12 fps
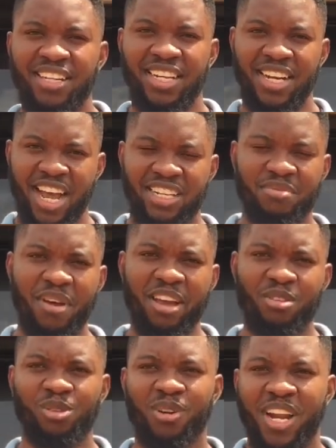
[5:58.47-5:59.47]
The next
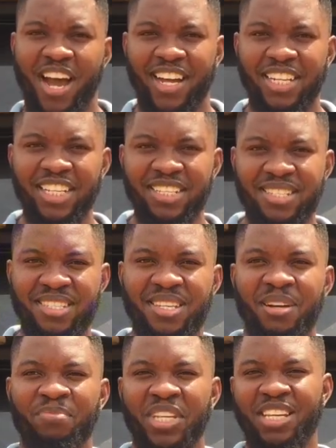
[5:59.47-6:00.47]
vehicle on our
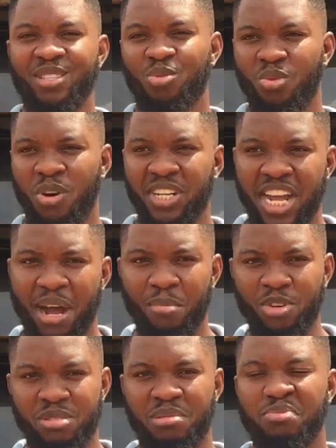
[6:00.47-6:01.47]
list is one that
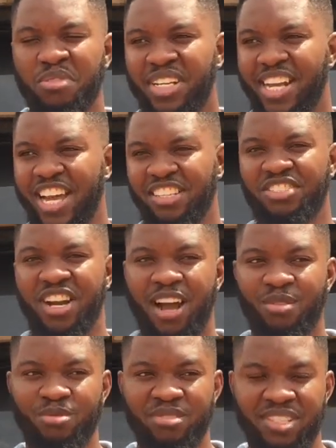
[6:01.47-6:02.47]
most people in
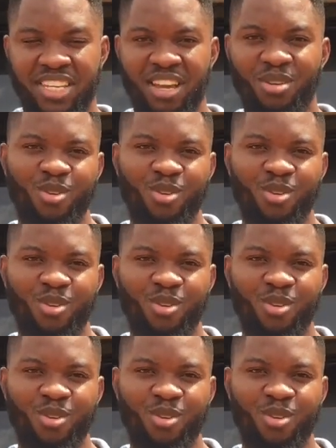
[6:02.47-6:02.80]
Nigeria would say,